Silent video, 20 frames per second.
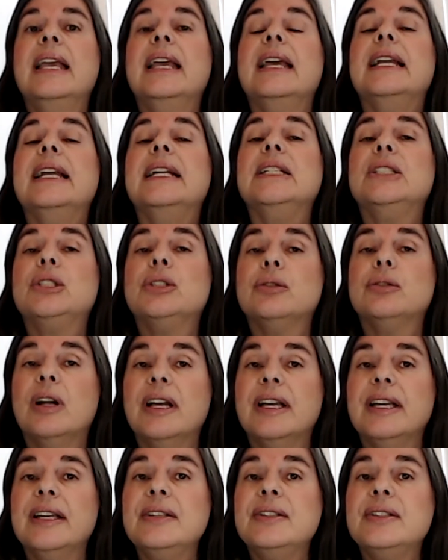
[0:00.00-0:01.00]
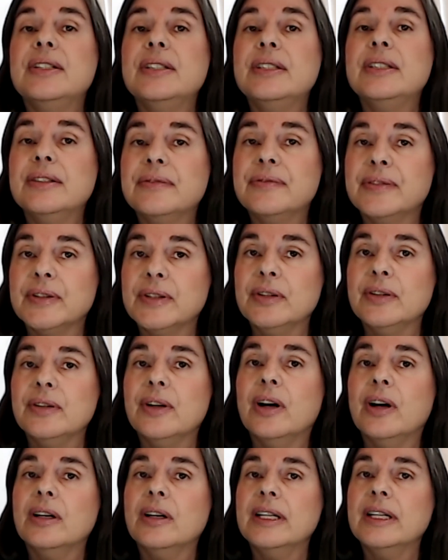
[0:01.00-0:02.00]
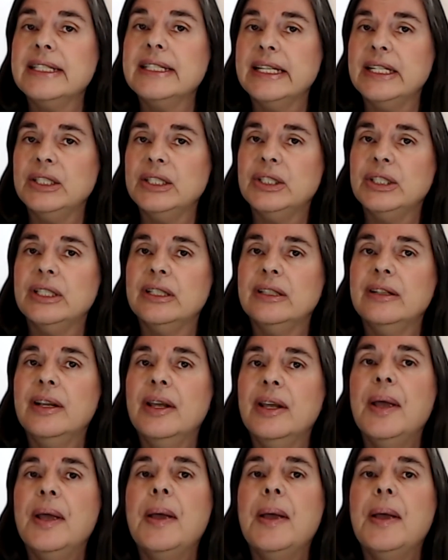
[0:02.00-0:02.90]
and trying to divert our attention